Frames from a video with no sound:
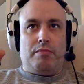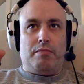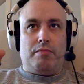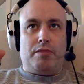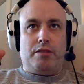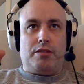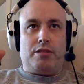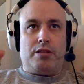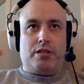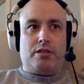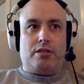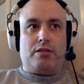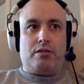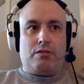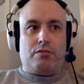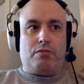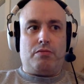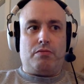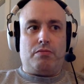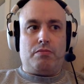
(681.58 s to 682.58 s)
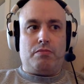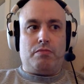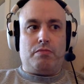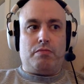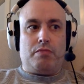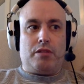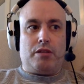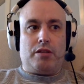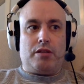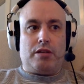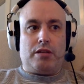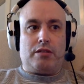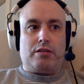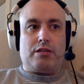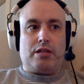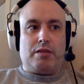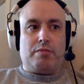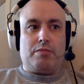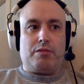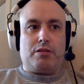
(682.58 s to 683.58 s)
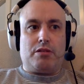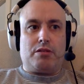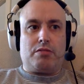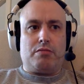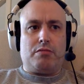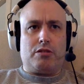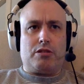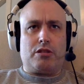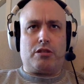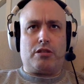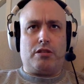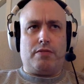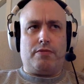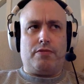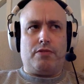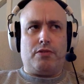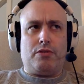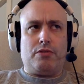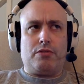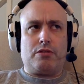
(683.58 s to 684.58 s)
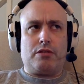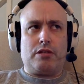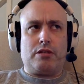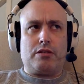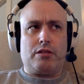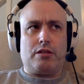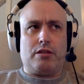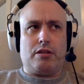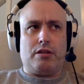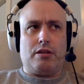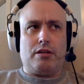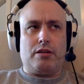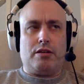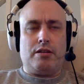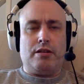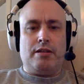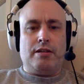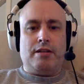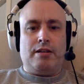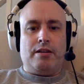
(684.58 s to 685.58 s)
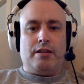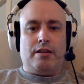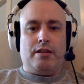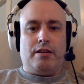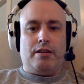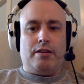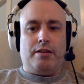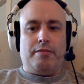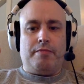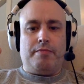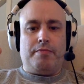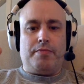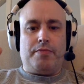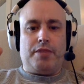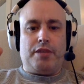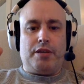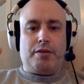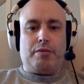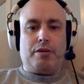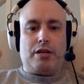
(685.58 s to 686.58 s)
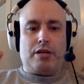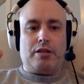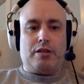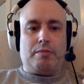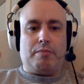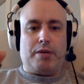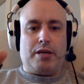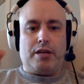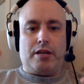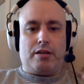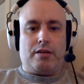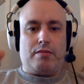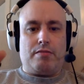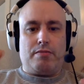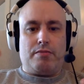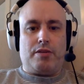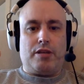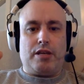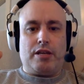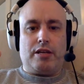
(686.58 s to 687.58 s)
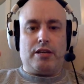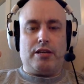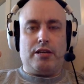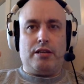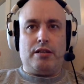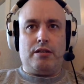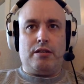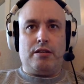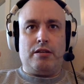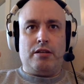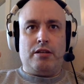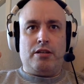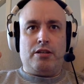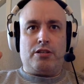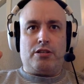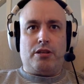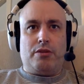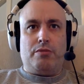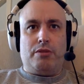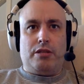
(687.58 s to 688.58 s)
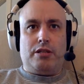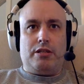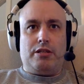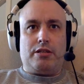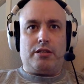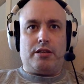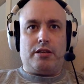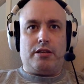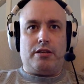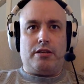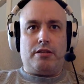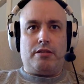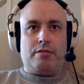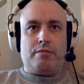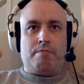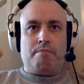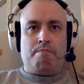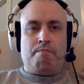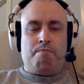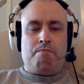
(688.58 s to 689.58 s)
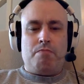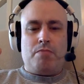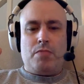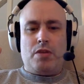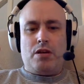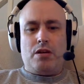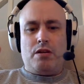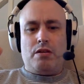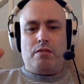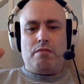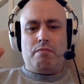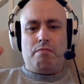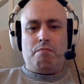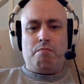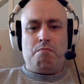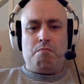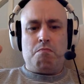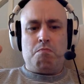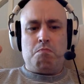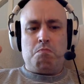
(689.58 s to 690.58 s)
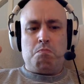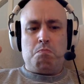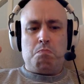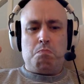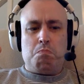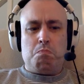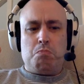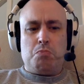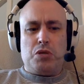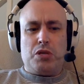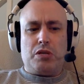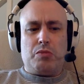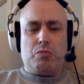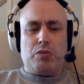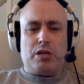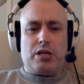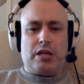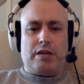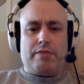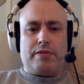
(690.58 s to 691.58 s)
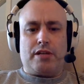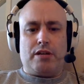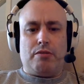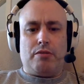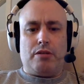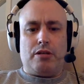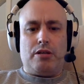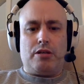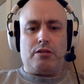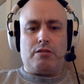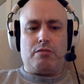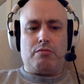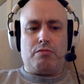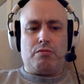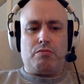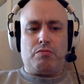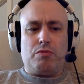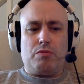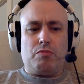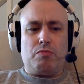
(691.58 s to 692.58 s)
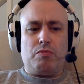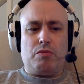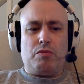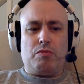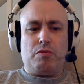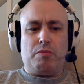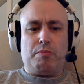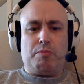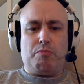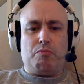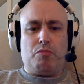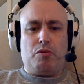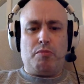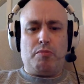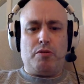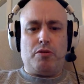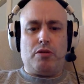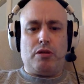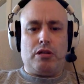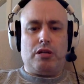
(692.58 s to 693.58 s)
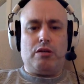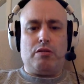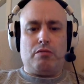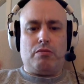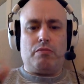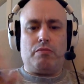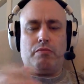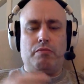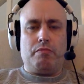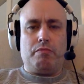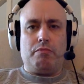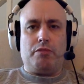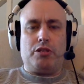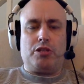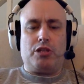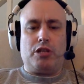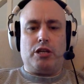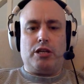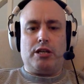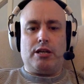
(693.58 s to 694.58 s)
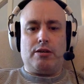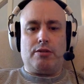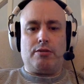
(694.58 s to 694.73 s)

Nintendo like Entertainment System 64s, things like that. They were like the big thing, and then Sony decided, we're gonna have a go at this. We'll put a little machine out